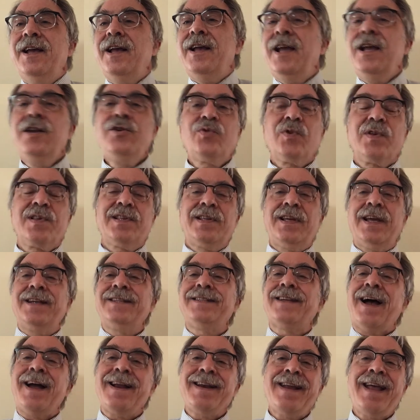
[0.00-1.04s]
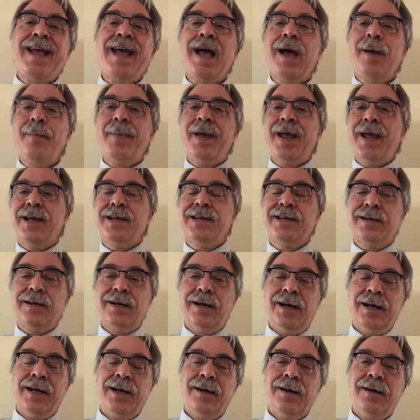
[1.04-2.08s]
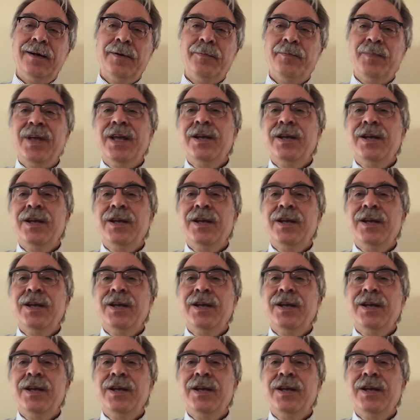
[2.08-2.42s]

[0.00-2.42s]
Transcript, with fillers: interesting dynamic uh,